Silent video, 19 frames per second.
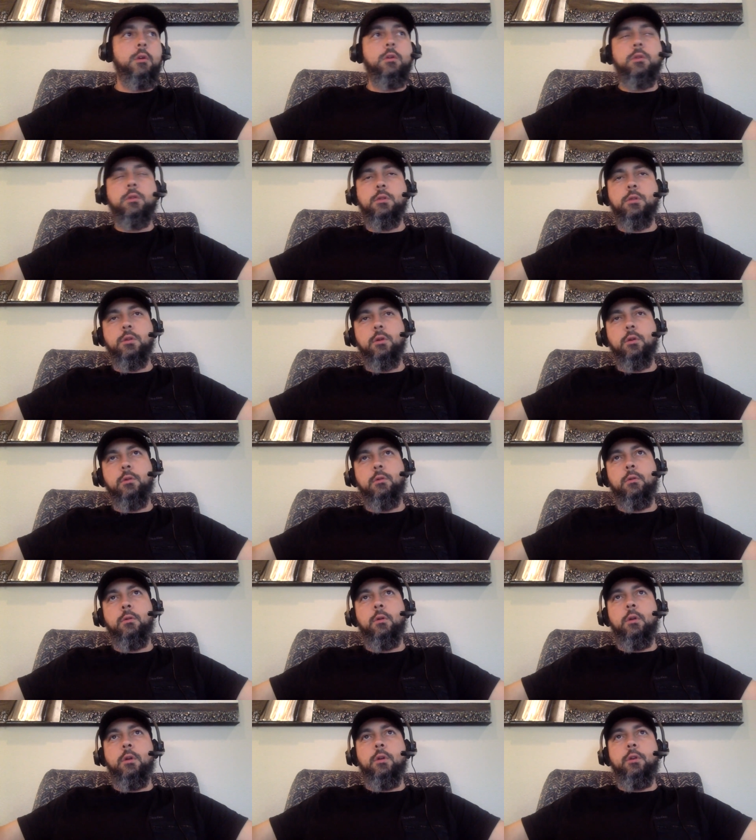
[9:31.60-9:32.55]
So
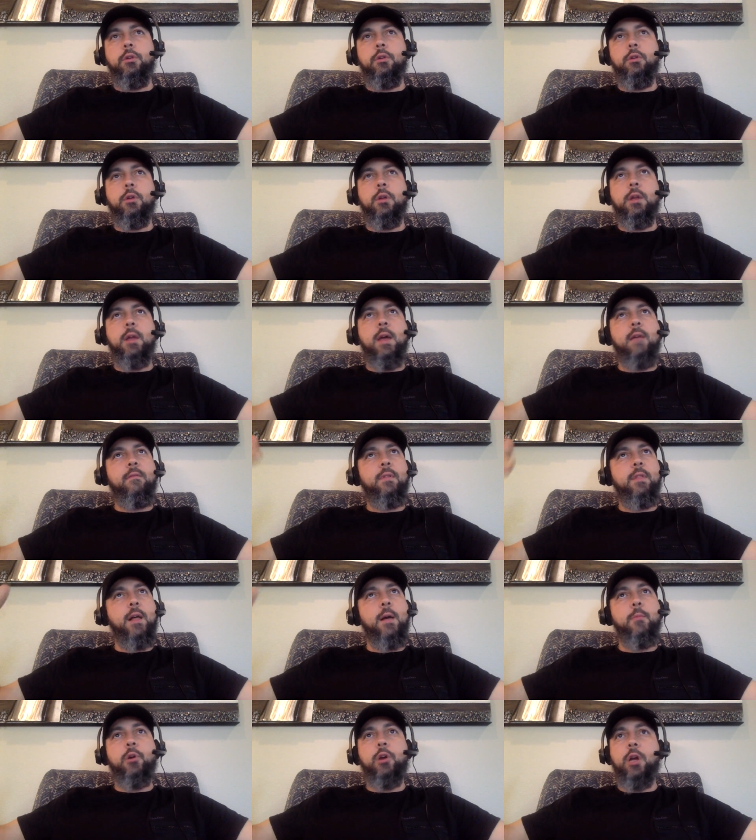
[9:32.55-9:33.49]
you're going to have
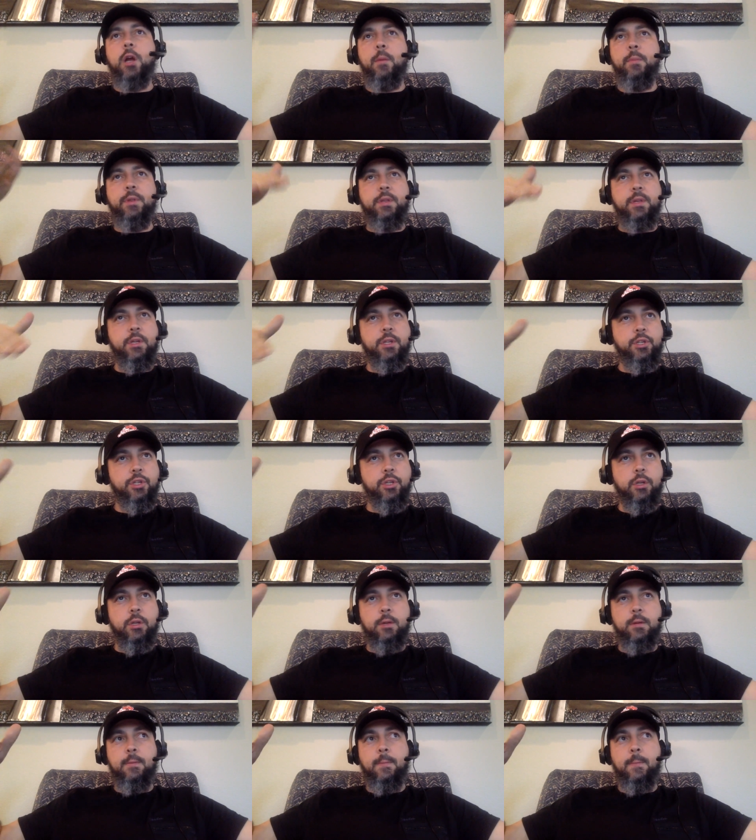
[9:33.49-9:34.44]
a lot more
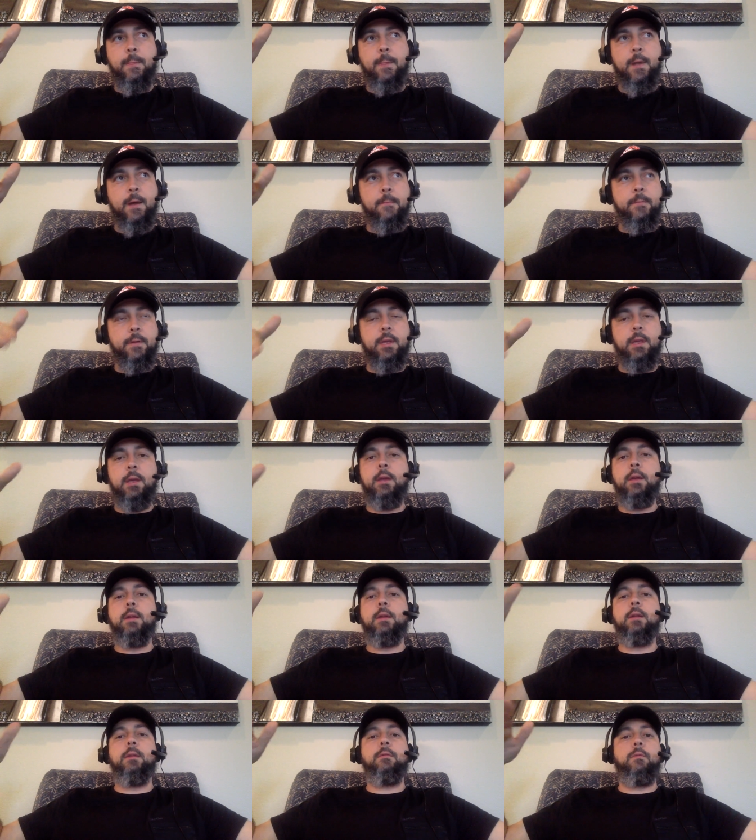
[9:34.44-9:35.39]
competition coming
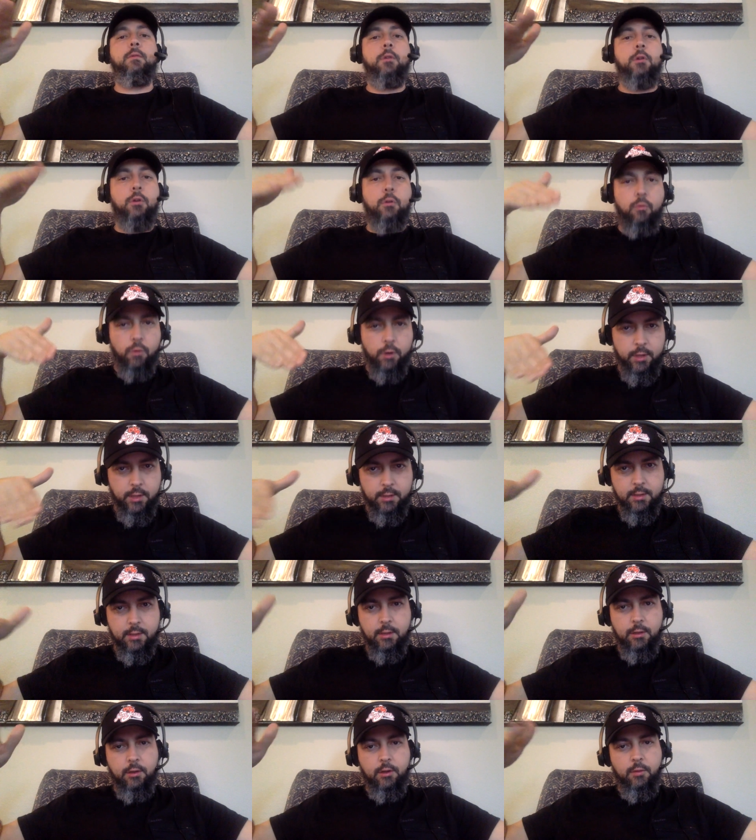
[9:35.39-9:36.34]
in and wanting
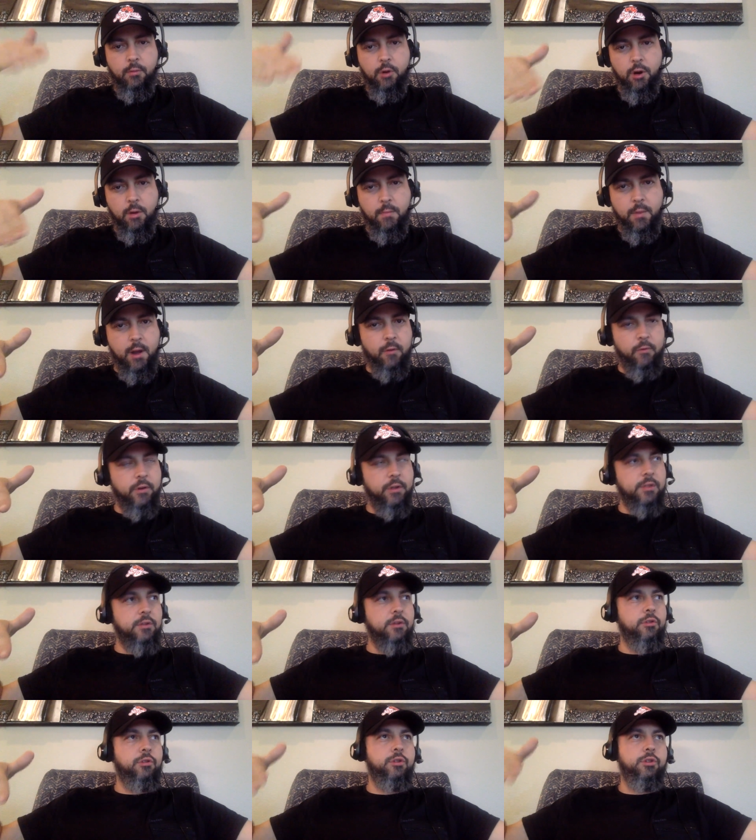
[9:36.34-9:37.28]
to learn more about
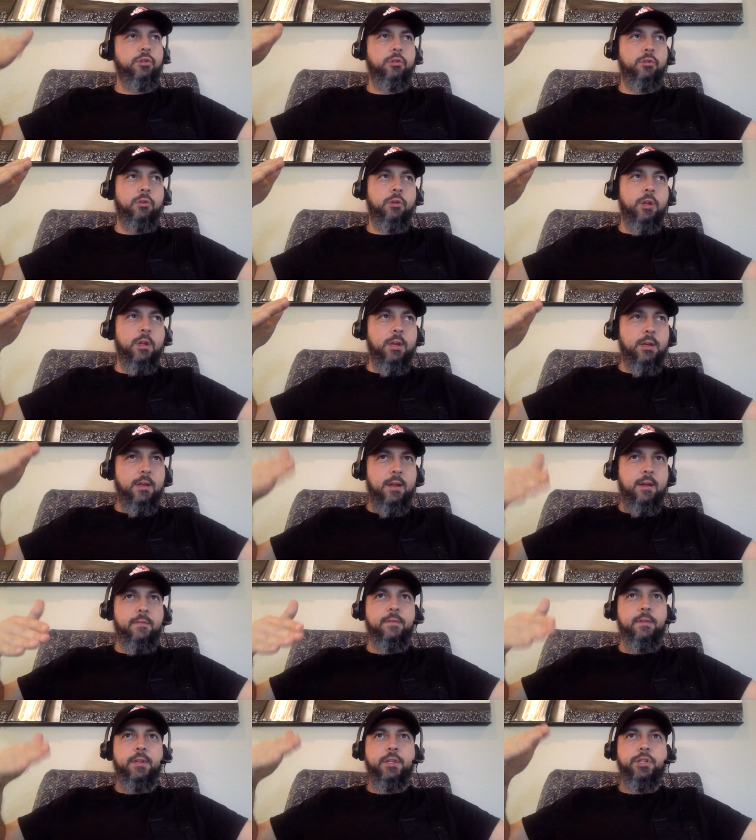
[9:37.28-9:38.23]
research. So
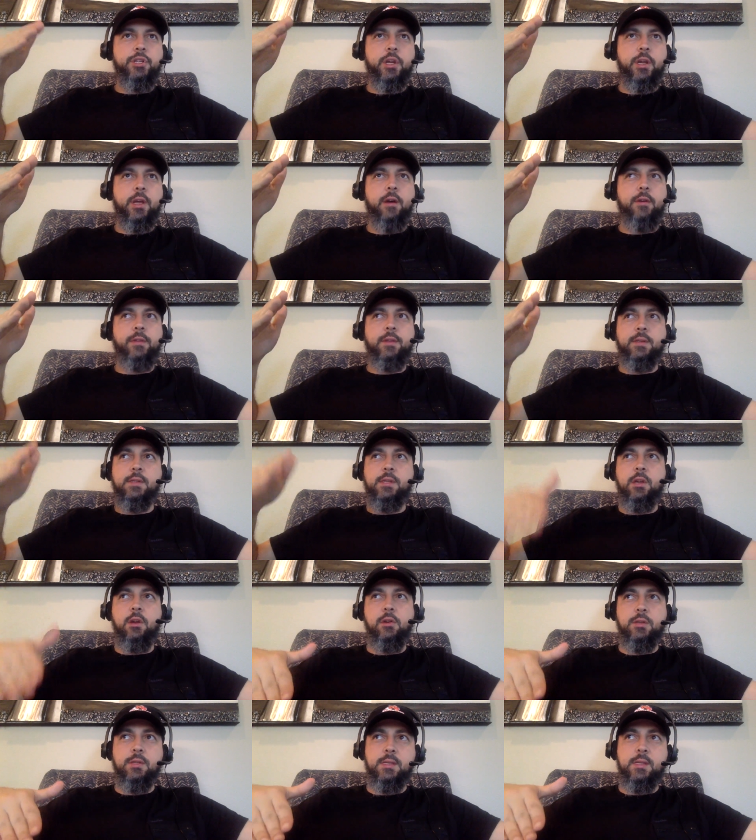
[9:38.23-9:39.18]
definitely check out the
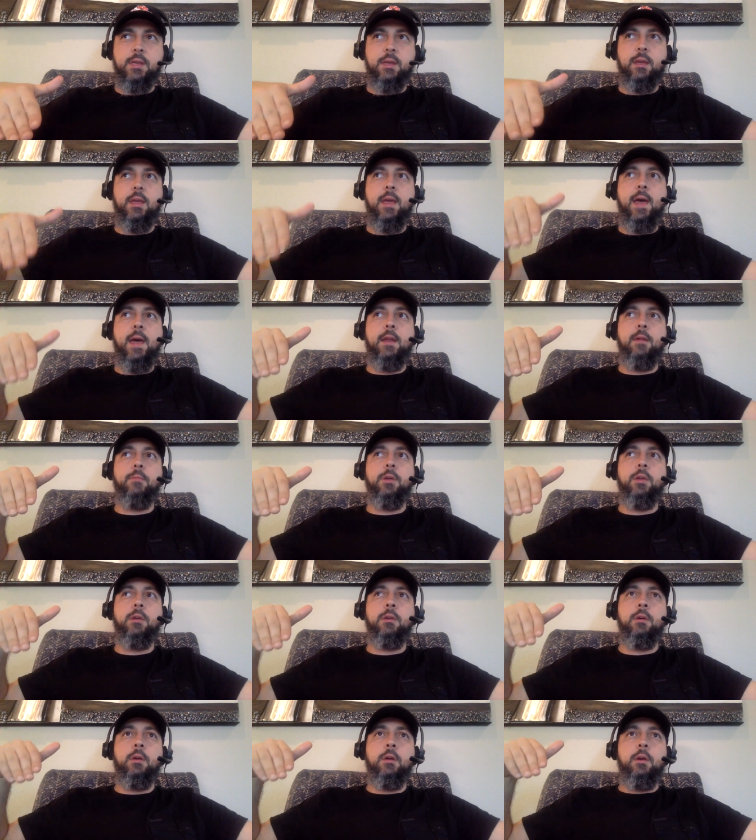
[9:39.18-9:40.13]
C R C
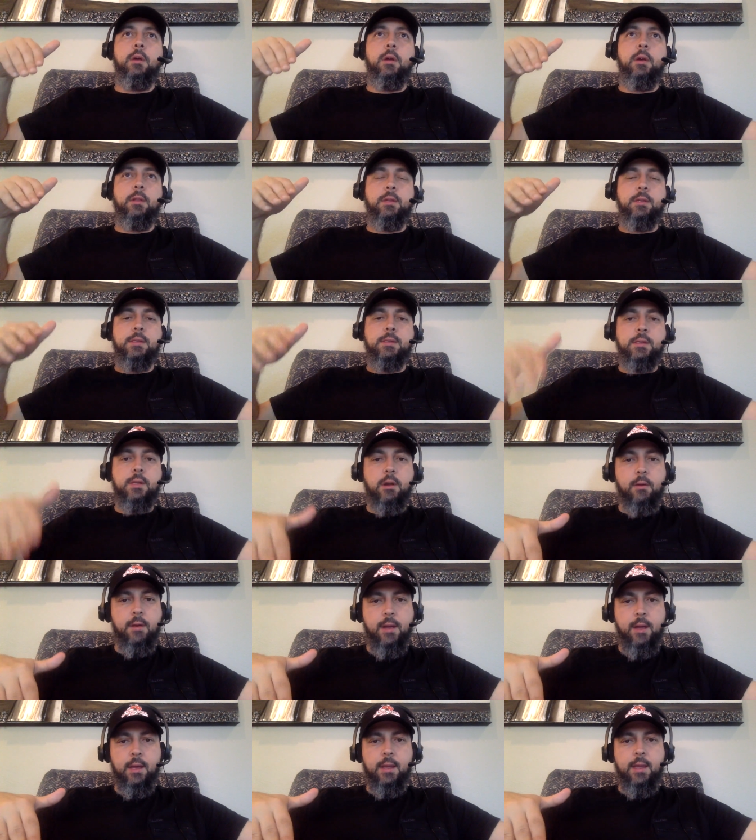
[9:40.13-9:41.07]
Academy and the C
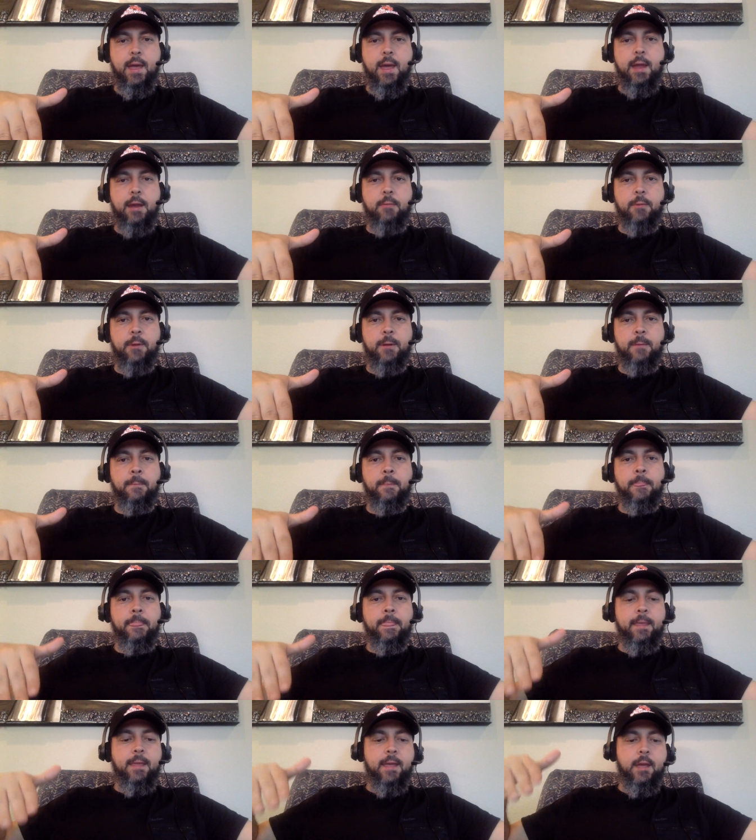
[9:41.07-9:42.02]
R A Academy
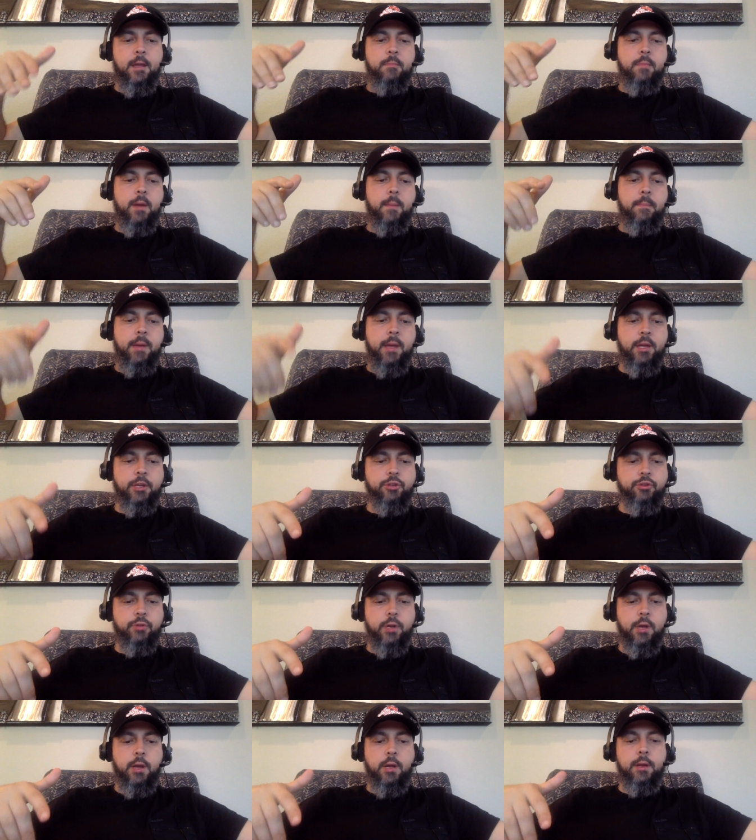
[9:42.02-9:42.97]
and my
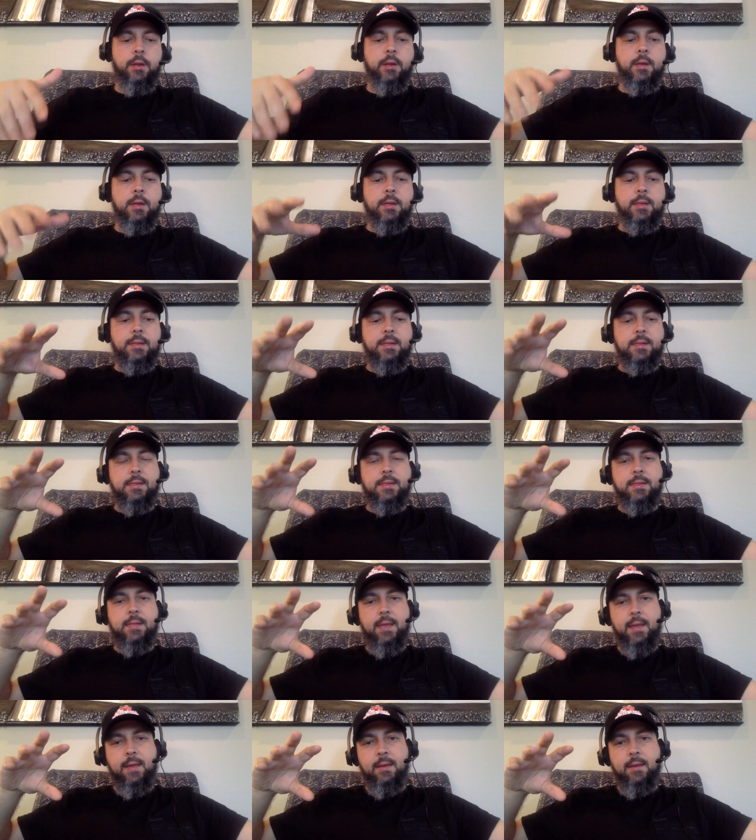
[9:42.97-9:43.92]
Patreon to
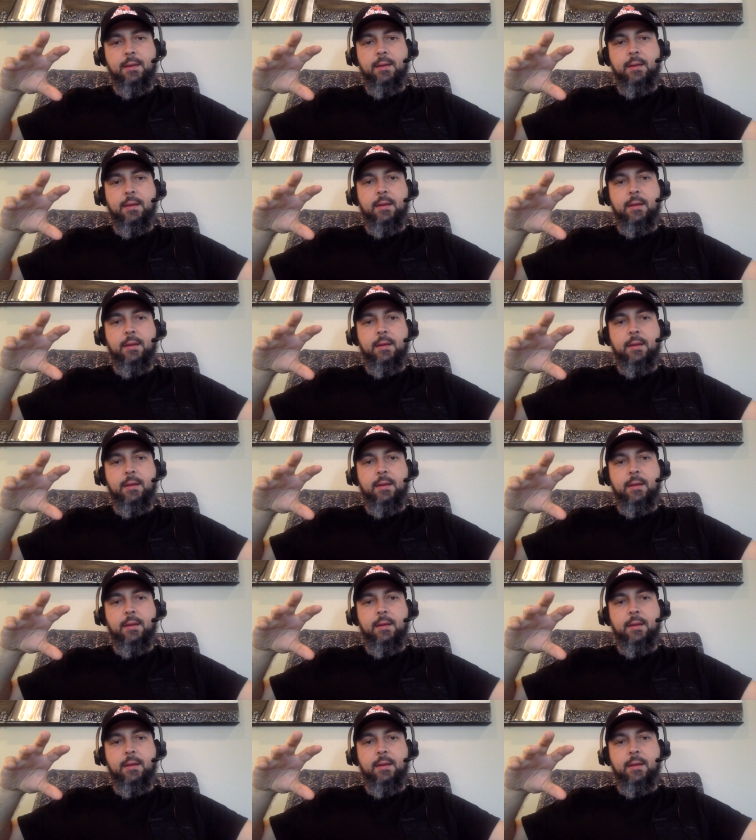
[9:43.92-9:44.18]
stay